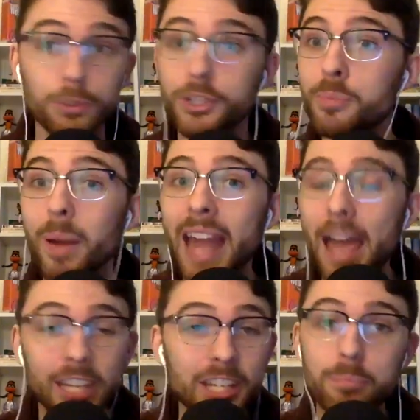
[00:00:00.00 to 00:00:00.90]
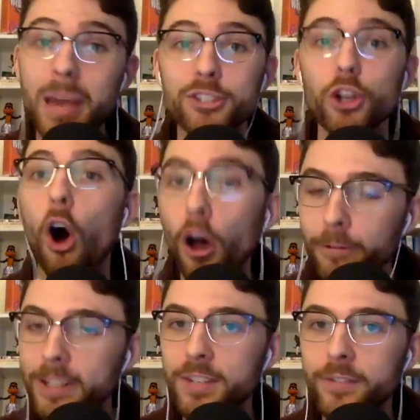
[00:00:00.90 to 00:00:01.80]
despite having his best
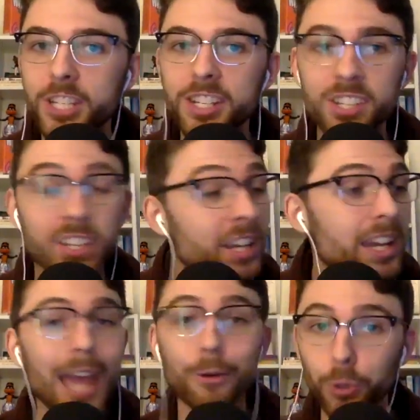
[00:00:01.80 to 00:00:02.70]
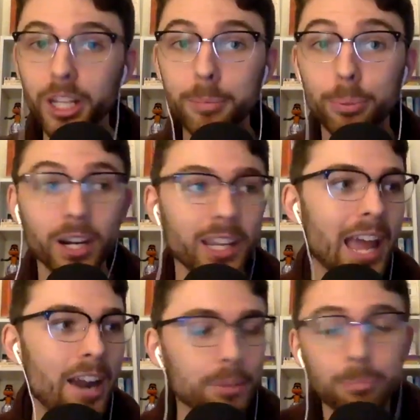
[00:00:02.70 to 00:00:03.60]
offensive season and really breaking
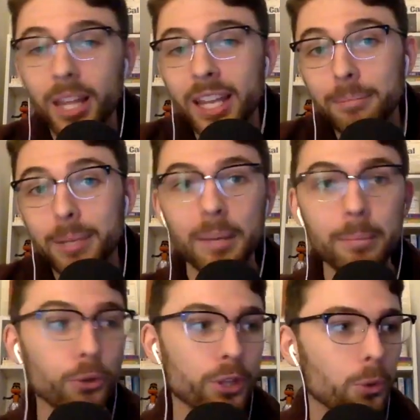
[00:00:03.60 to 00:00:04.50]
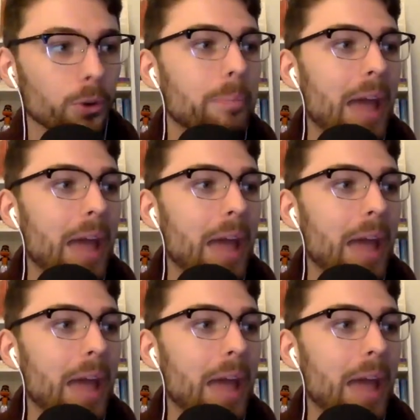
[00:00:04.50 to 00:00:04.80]
out at the plate and being a middle of the order